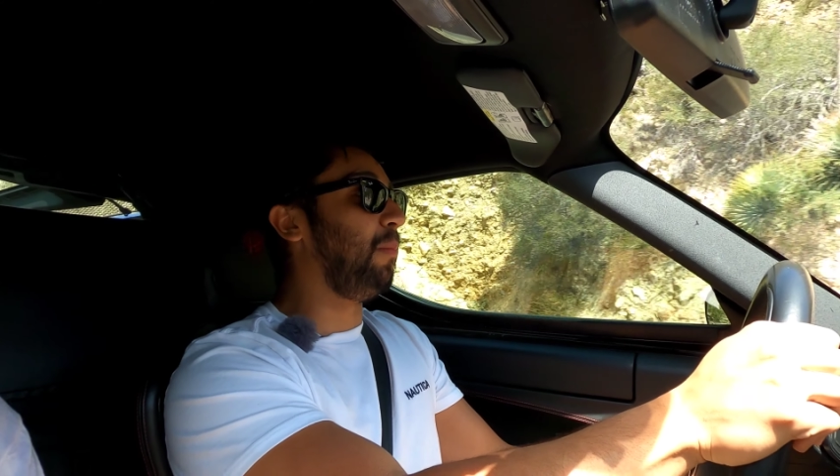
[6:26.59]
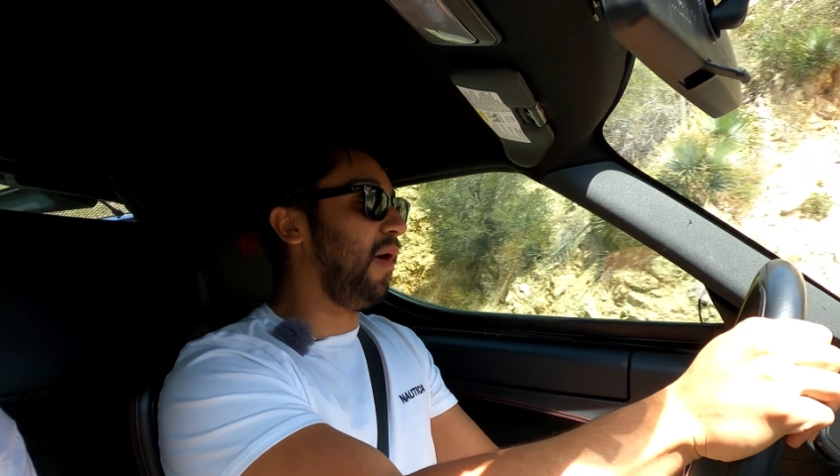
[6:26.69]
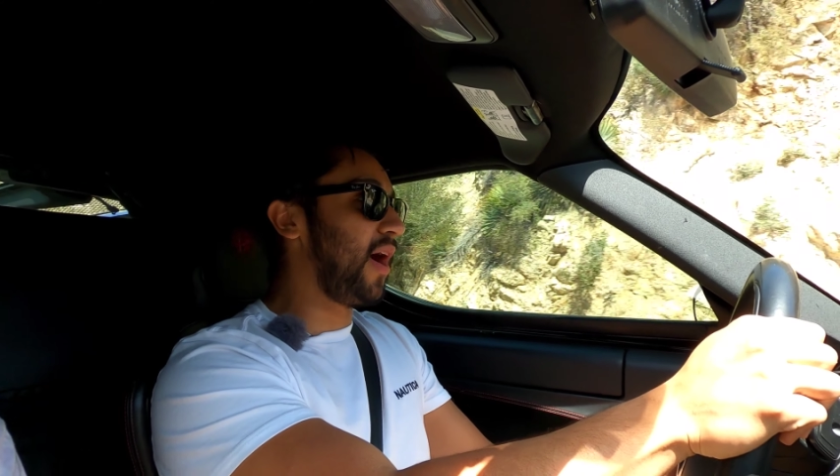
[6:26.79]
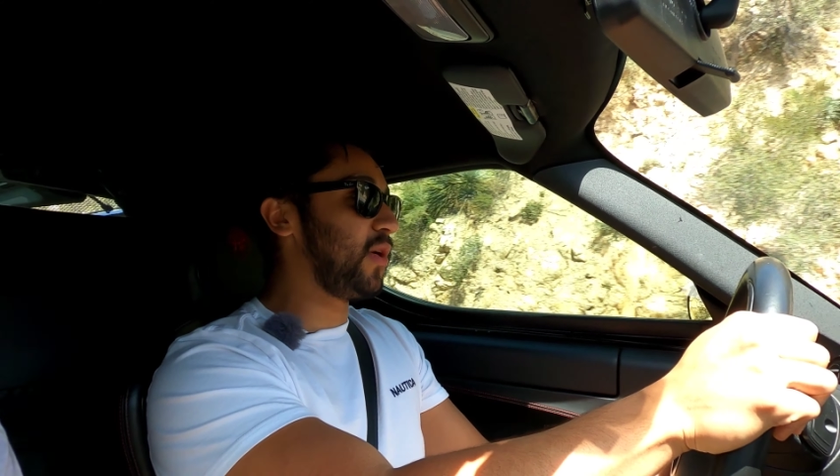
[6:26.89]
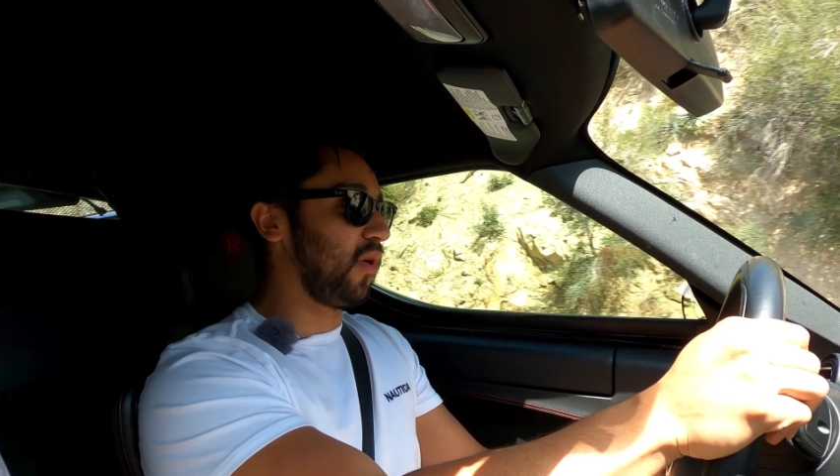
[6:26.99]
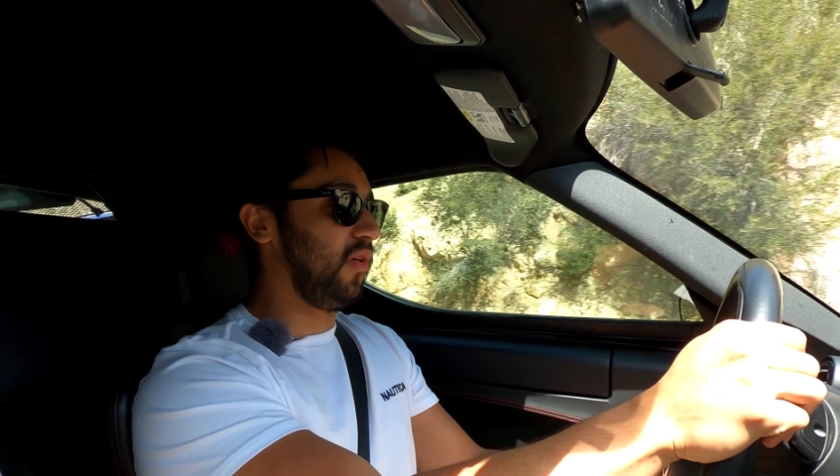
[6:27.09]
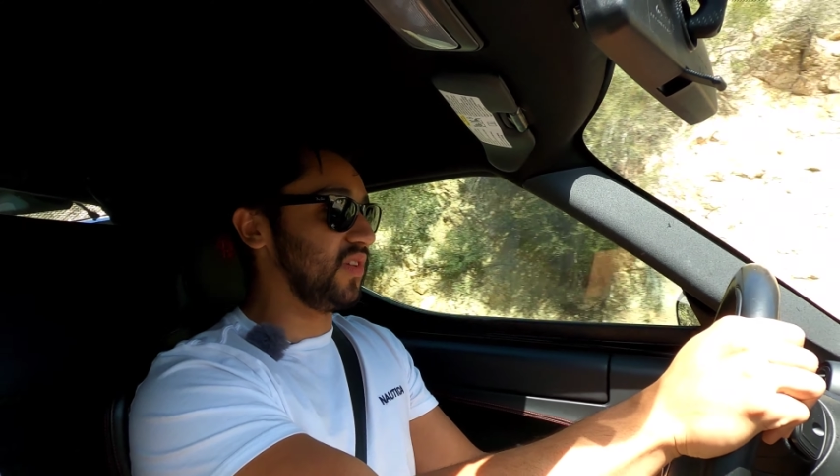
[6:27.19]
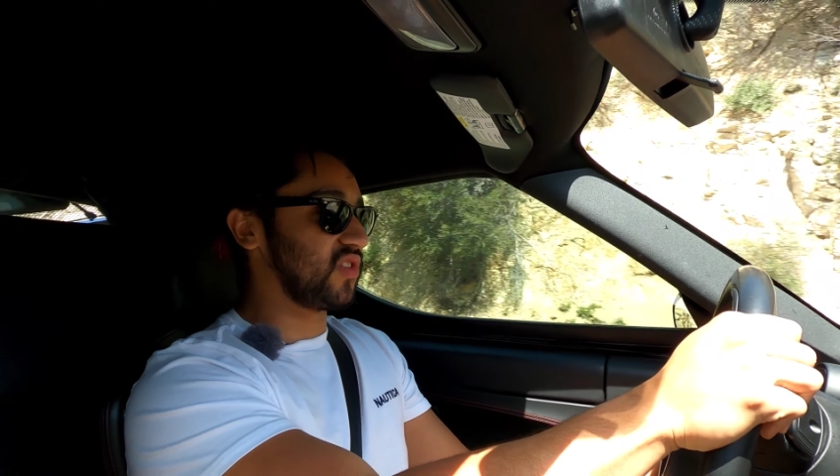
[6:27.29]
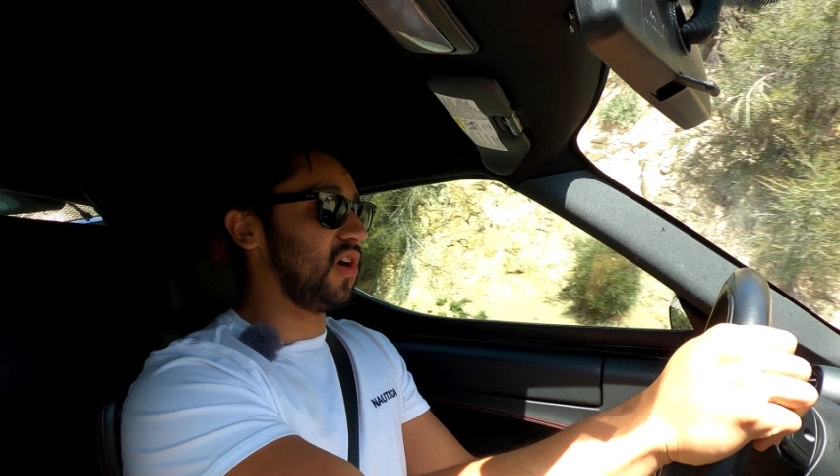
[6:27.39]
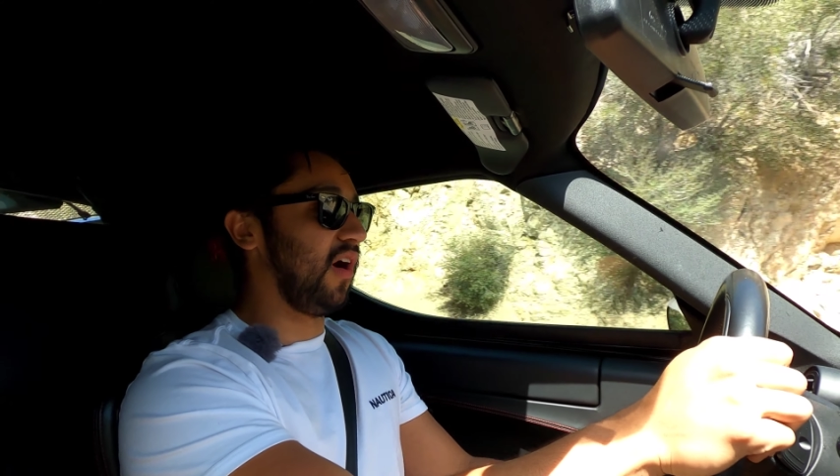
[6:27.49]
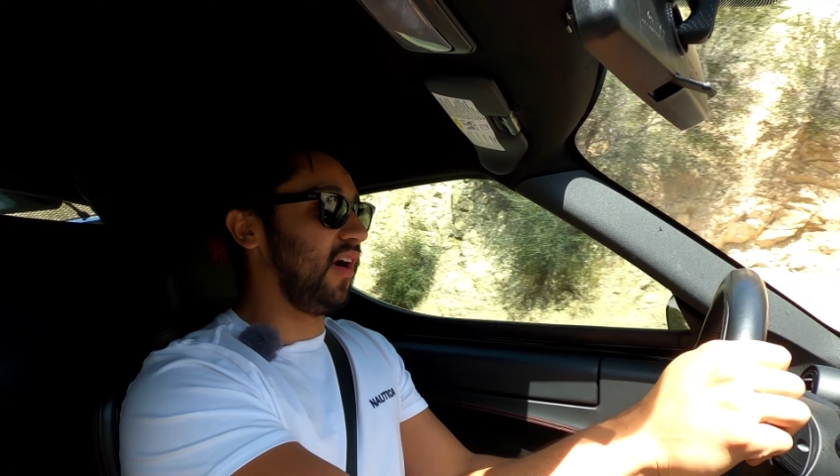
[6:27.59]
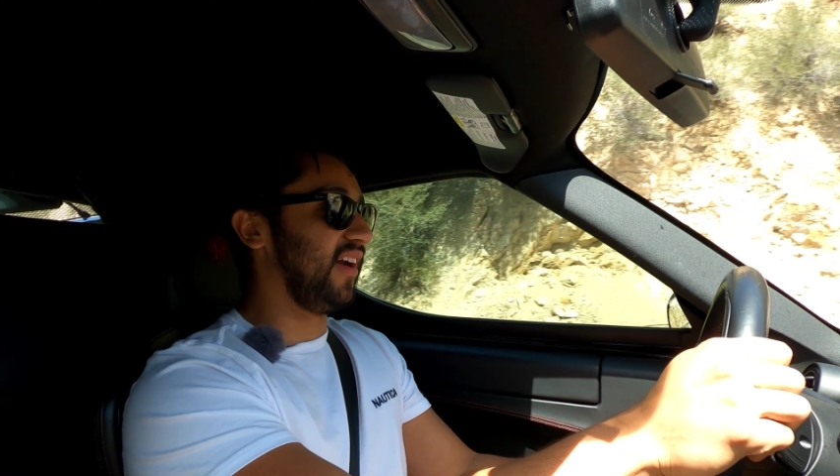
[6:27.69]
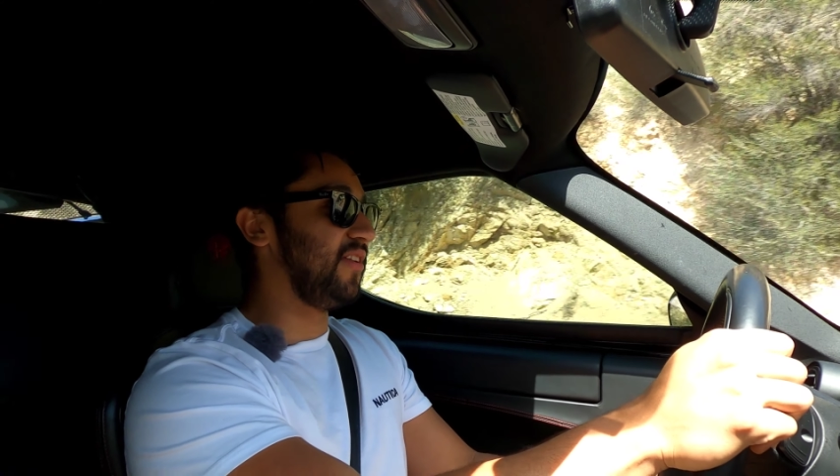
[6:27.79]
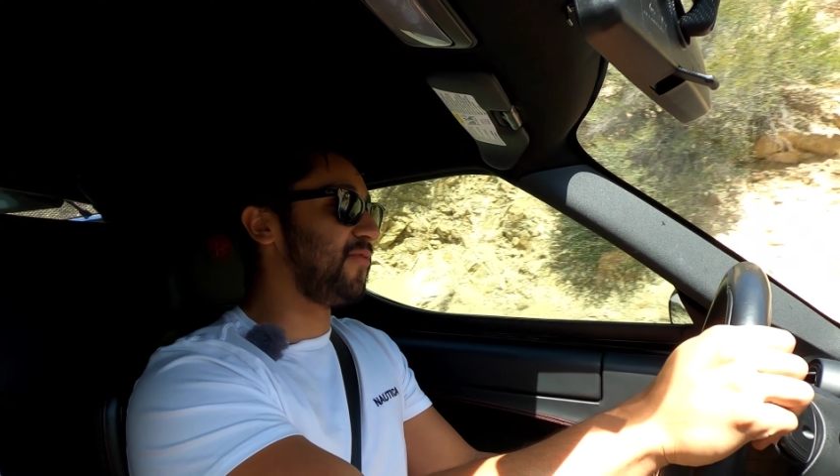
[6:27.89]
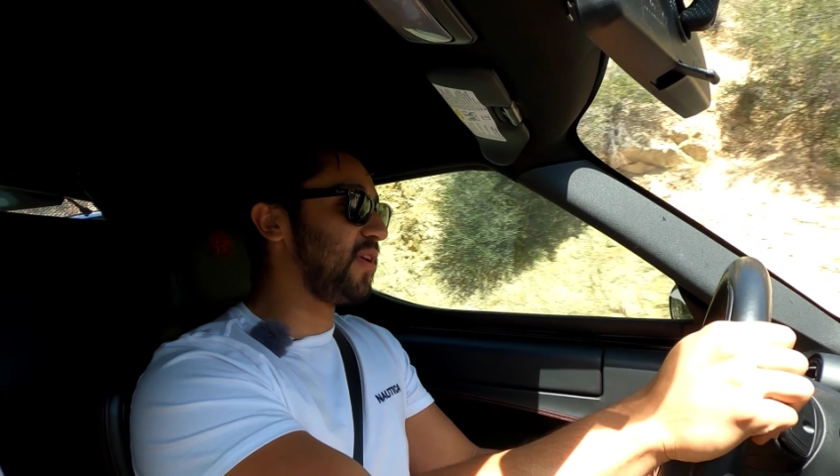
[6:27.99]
body roll in this car. It